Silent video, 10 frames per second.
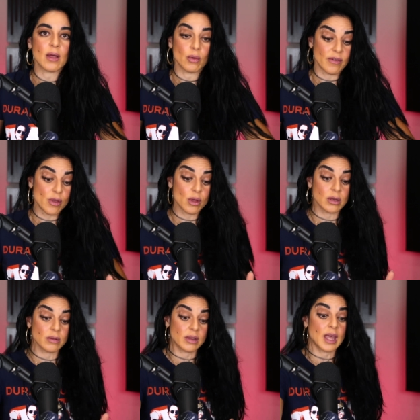or if you
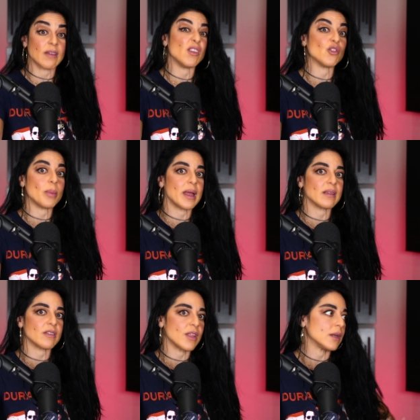can like future
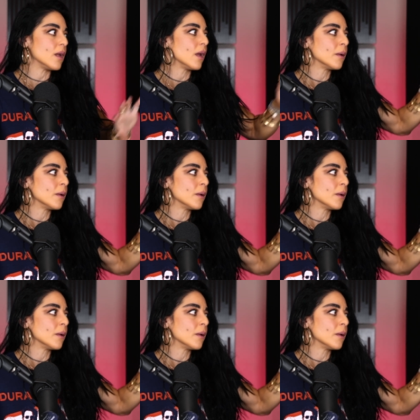pace and then,